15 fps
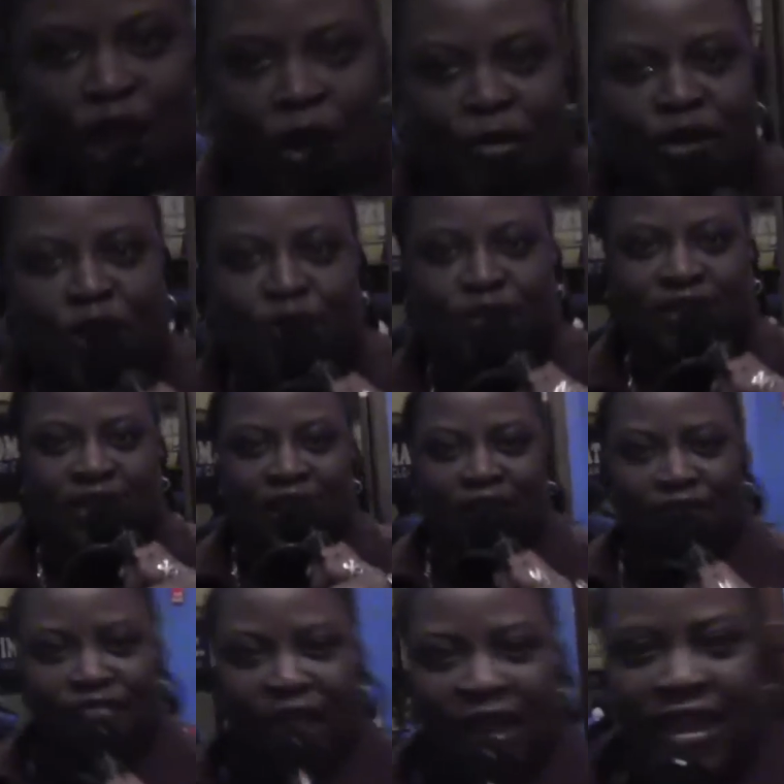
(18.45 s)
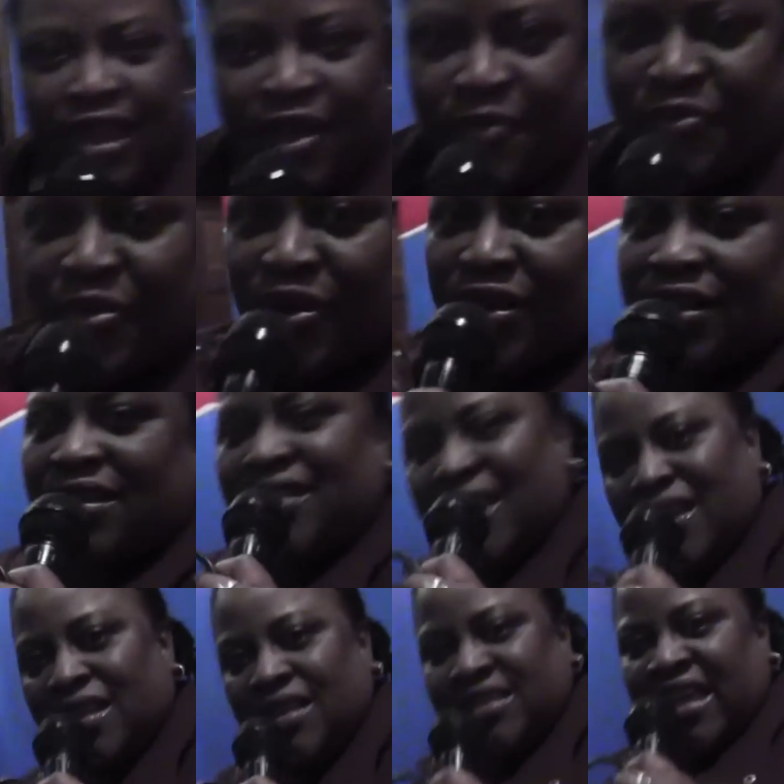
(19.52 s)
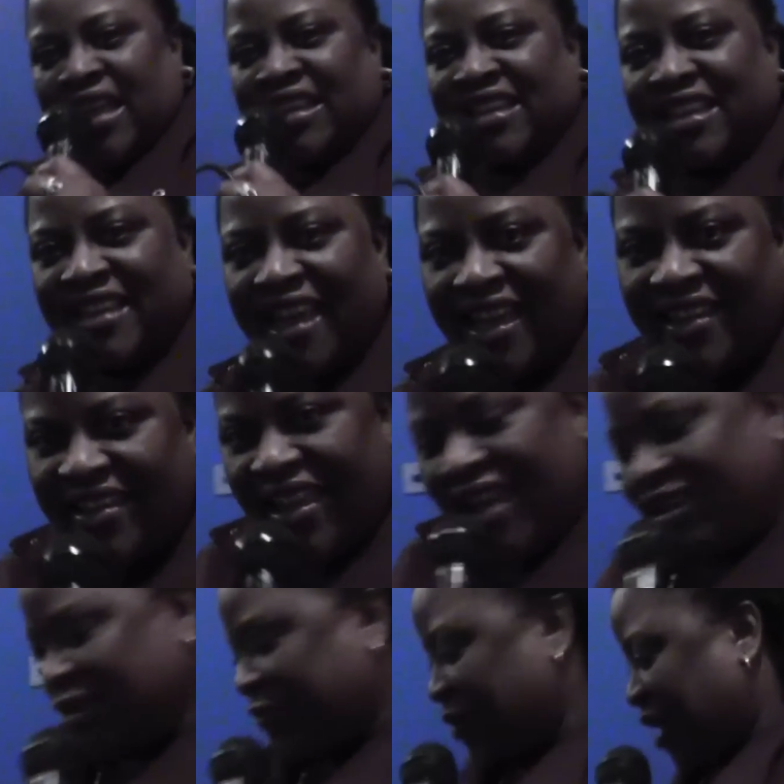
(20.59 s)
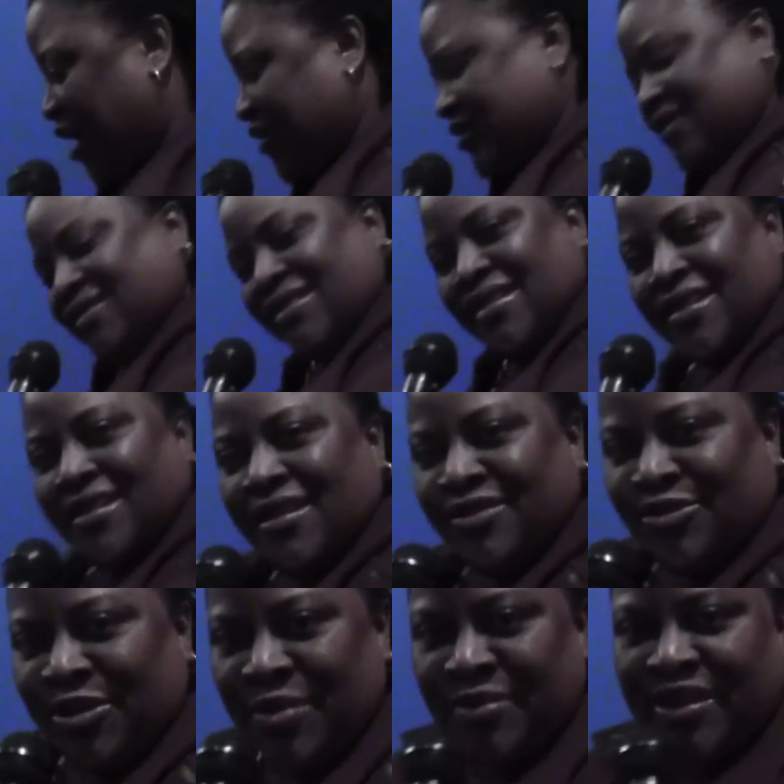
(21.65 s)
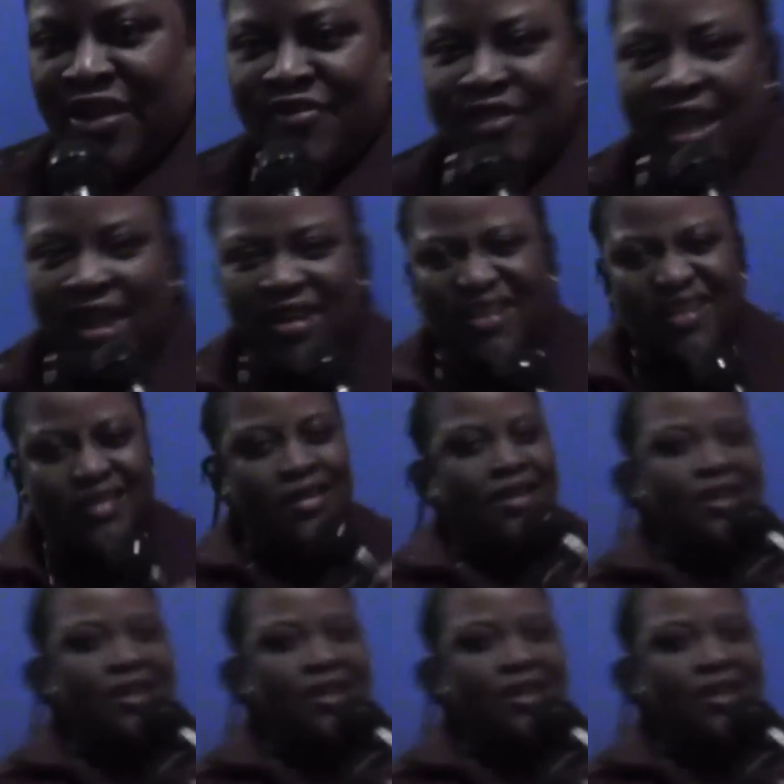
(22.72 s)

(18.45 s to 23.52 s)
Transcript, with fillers: you how it goes down right here in Brooklyn. Saturday night at the Palace. Dreams and reality.